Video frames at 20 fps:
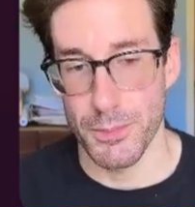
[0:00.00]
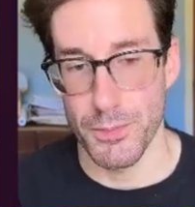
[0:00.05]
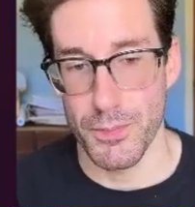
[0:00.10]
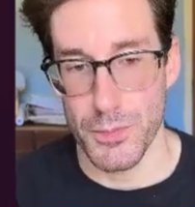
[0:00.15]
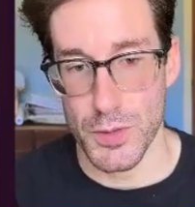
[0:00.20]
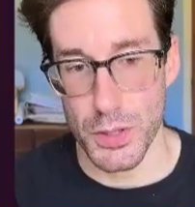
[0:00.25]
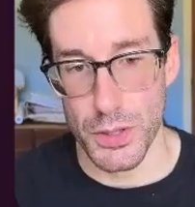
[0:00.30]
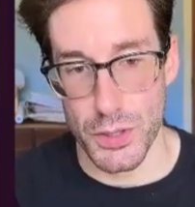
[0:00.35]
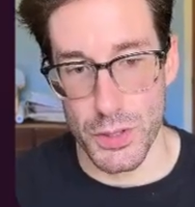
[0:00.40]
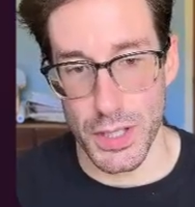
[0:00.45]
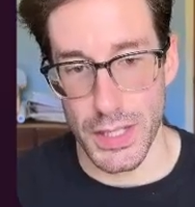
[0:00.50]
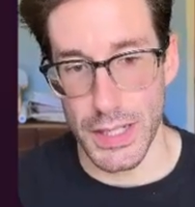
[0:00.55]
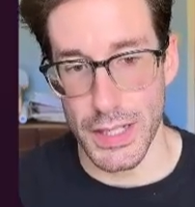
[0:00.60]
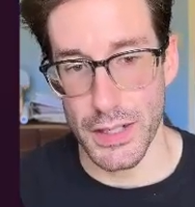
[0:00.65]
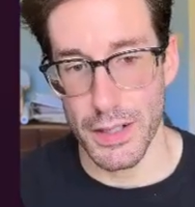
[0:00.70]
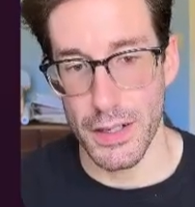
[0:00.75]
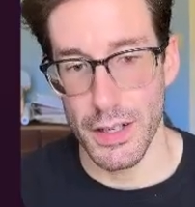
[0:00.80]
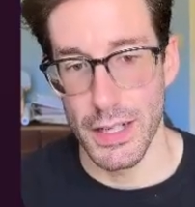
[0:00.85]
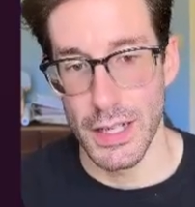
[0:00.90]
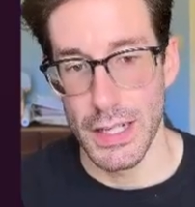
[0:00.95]
So the trick
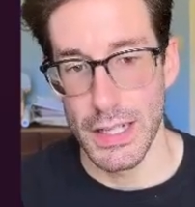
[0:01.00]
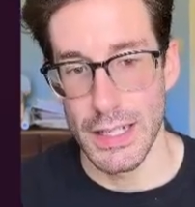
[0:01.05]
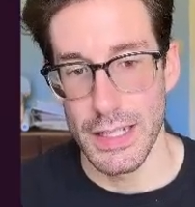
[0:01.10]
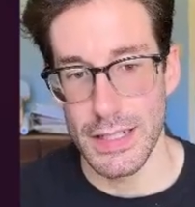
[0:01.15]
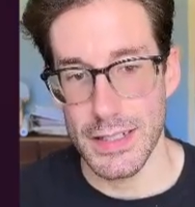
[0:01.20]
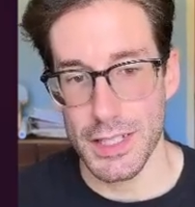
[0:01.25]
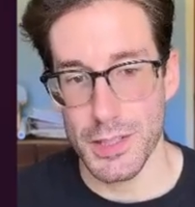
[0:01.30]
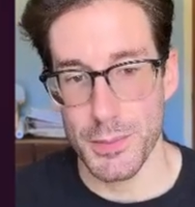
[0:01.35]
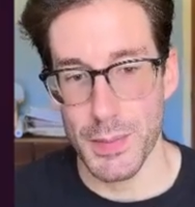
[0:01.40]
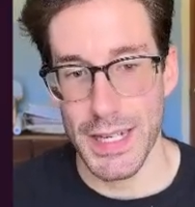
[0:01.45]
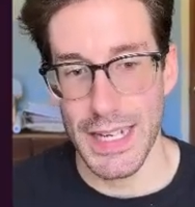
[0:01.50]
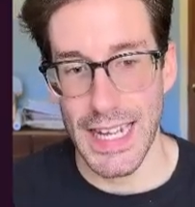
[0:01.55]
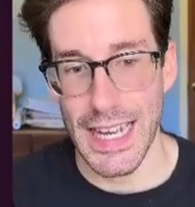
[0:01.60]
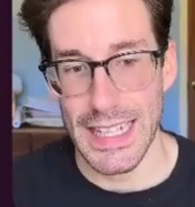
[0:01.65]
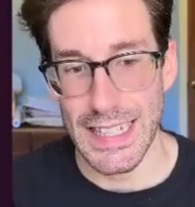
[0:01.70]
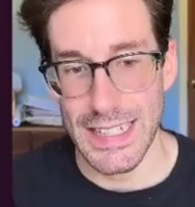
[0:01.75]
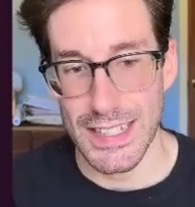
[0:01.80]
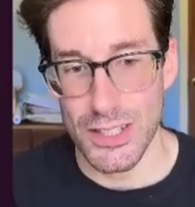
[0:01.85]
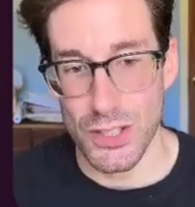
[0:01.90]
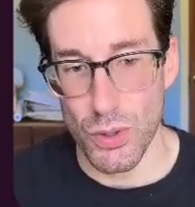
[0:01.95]
here is to spend
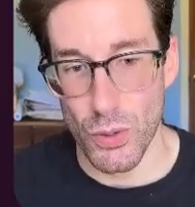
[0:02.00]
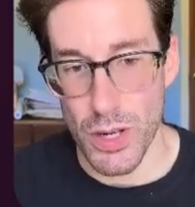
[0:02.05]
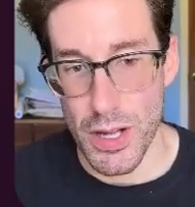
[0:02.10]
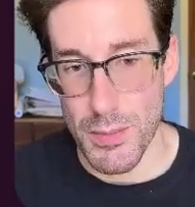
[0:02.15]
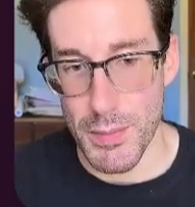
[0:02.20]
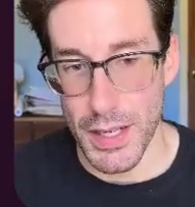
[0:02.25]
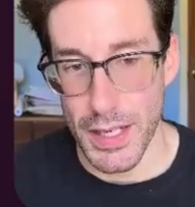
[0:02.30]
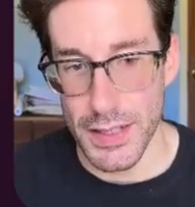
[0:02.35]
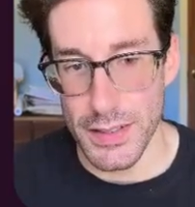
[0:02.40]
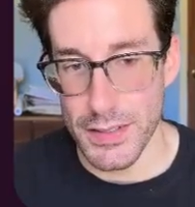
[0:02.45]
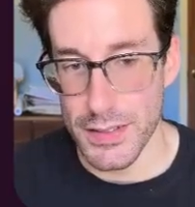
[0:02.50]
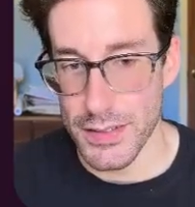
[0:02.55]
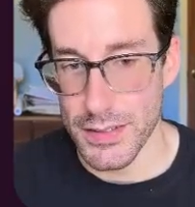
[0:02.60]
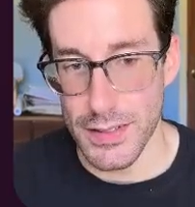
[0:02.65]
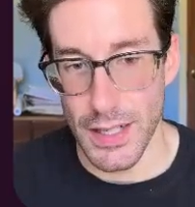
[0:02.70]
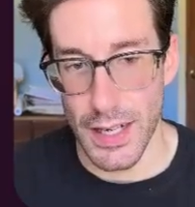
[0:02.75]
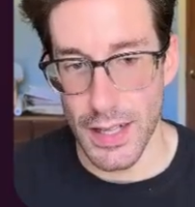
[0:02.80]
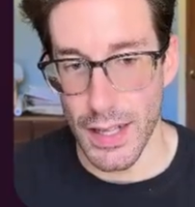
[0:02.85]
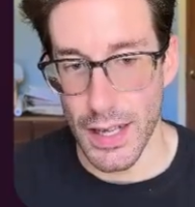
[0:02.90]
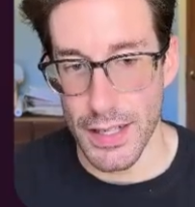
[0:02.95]
at least twenty minutes, it's
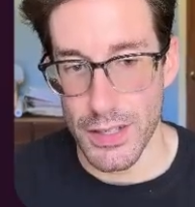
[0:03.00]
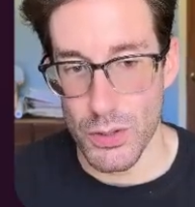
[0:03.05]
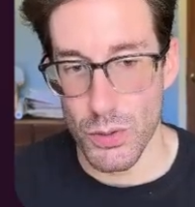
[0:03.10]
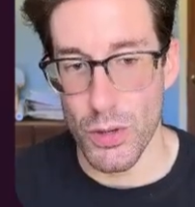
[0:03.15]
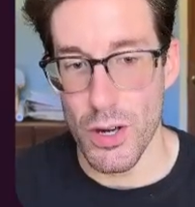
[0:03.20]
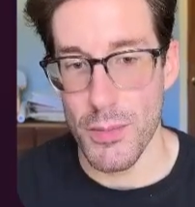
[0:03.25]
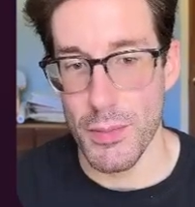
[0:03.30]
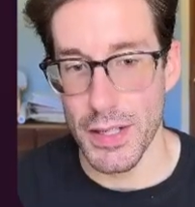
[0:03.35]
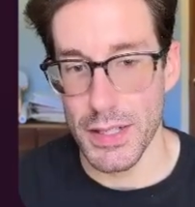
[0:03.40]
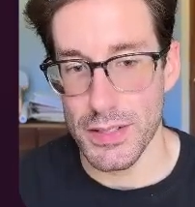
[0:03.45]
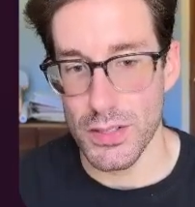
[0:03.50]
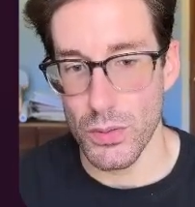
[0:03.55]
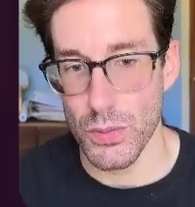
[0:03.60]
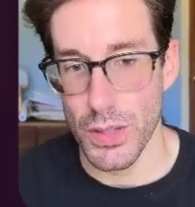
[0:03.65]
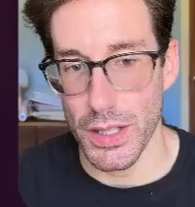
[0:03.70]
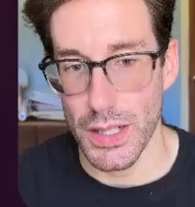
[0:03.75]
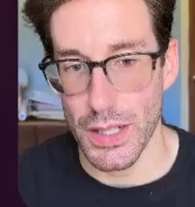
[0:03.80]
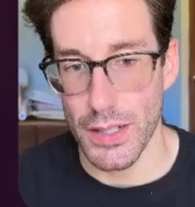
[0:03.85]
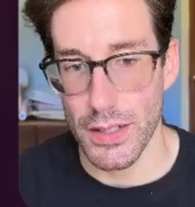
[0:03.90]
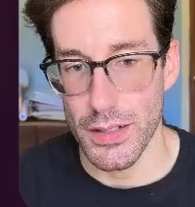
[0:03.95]
not a lot, twenty minutes a
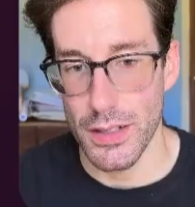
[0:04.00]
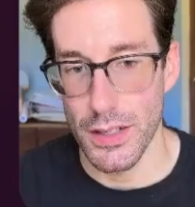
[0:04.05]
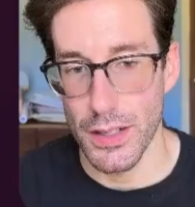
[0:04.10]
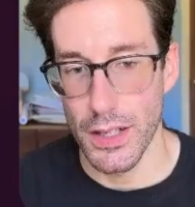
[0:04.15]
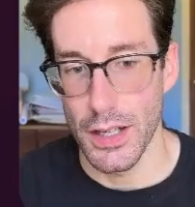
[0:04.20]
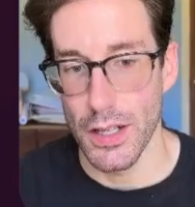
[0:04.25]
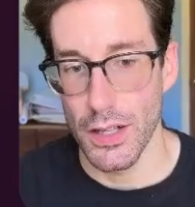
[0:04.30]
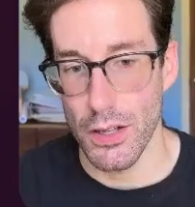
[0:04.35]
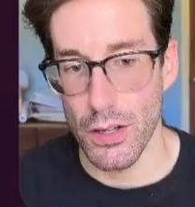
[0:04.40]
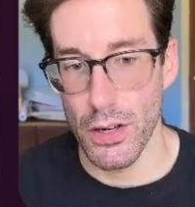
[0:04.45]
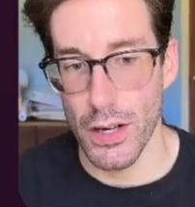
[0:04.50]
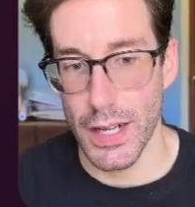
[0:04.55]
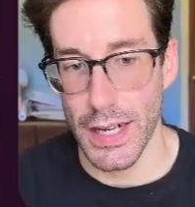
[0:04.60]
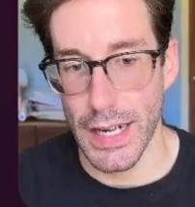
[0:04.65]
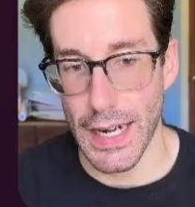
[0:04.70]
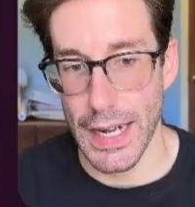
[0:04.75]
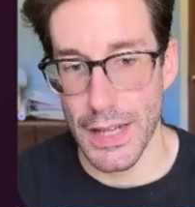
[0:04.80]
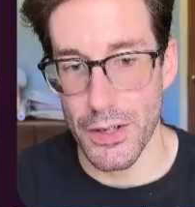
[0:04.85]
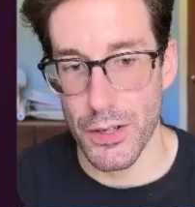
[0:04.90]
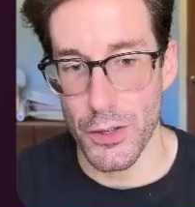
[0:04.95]
week, learning
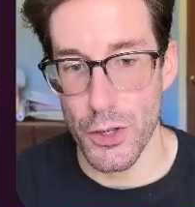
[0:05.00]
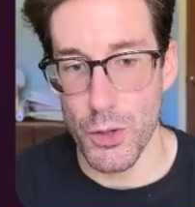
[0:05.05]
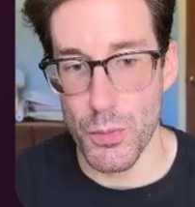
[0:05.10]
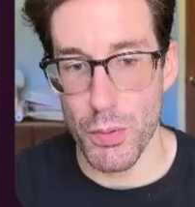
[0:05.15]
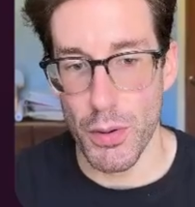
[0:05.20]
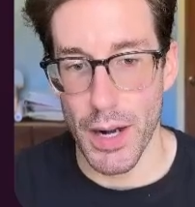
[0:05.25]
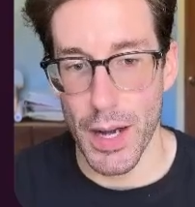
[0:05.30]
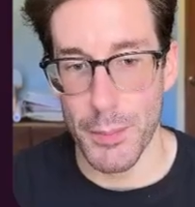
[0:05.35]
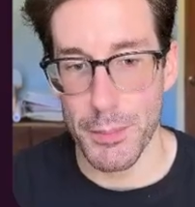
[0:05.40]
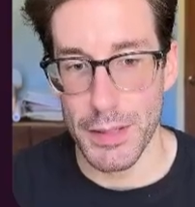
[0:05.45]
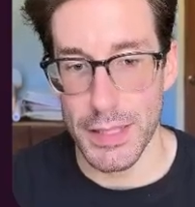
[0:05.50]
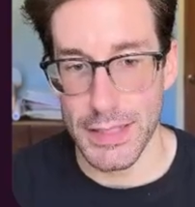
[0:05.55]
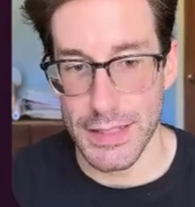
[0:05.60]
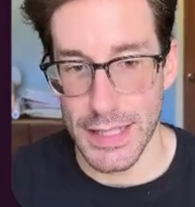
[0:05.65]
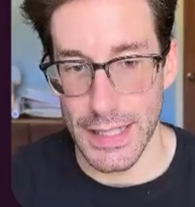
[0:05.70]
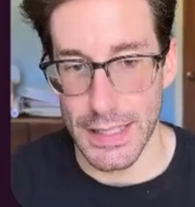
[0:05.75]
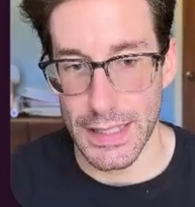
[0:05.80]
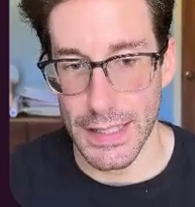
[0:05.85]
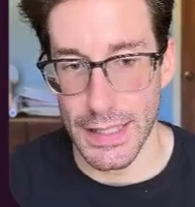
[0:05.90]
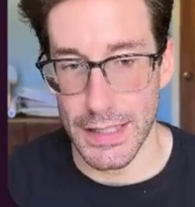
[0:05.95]
either new prompting
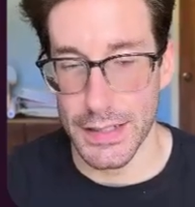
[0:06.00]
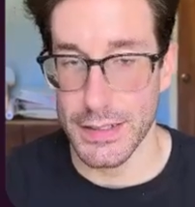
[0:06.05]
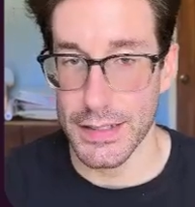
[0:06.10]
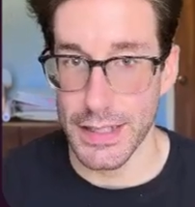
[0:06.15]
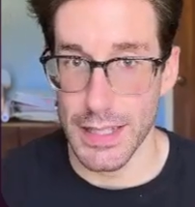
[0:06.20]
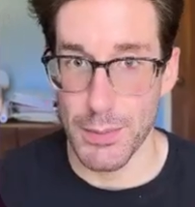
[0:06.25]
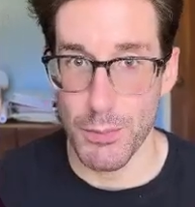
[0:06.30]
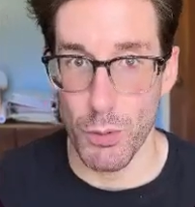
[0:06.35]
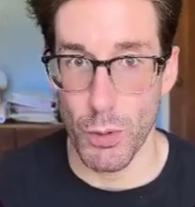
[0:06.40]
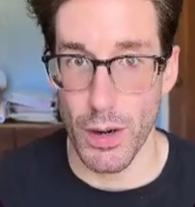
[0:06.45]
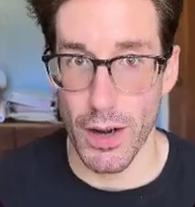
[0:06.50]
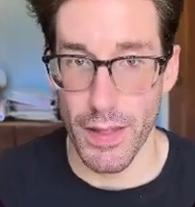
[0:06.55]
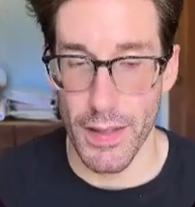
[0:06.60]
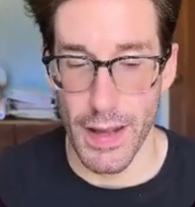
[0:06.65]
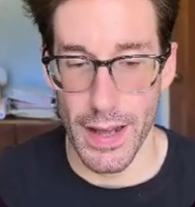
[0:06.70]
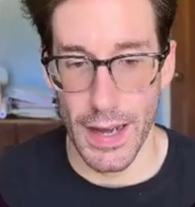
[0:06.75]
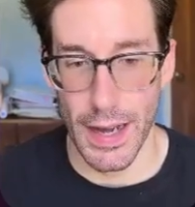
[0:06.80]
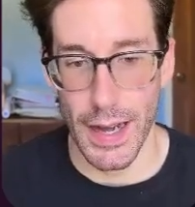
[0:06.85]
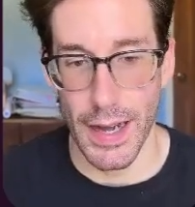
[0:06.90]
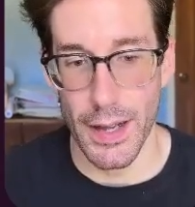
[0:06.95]
techniques to get more out of the
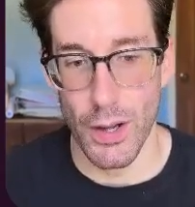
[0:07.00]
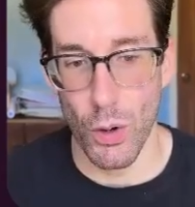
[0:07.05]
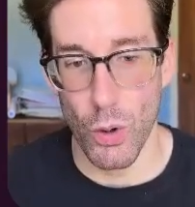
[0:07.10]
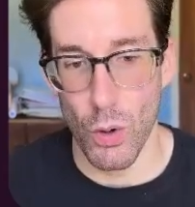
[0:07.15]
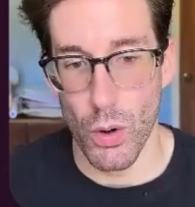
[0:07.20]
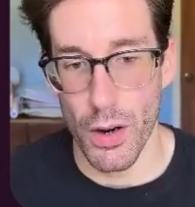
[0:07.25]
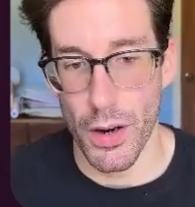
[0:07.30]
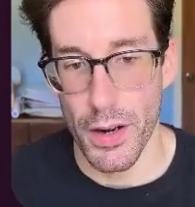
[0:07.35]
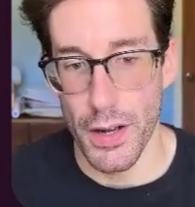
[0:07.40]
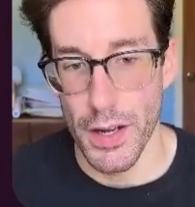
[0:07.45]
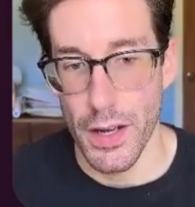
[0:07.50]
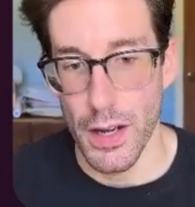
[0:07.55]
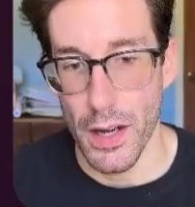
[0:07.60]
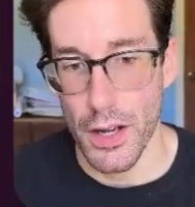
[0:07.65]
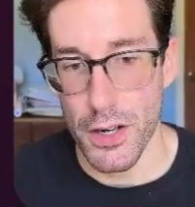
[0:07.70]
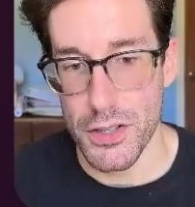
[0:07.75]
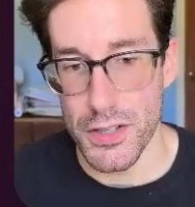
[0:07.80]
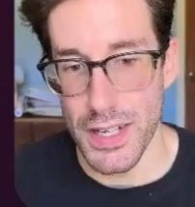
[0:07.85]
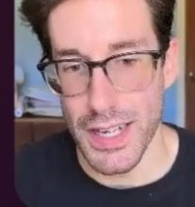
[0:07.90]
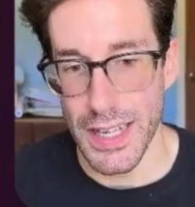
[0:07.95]
A I or
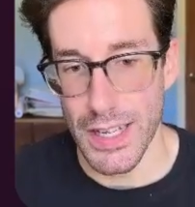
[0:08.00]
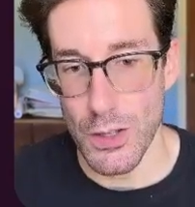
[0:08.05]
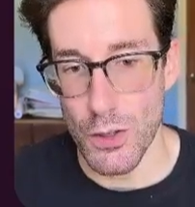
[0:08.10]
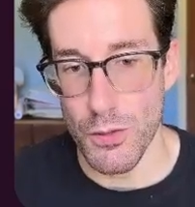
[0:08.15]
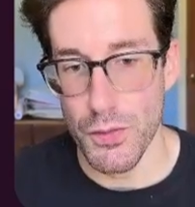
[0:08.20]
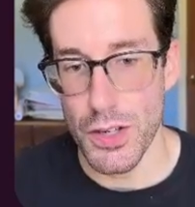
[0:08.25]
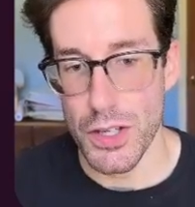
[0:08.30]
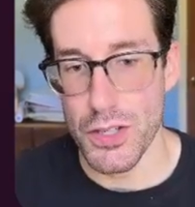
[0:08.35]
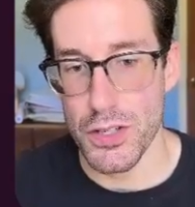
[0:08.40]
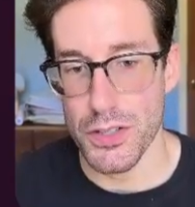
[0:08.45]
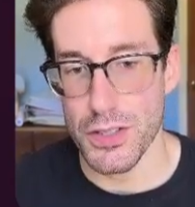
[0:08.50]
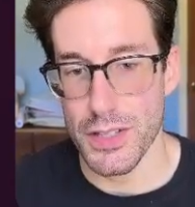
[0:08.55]
understanding new features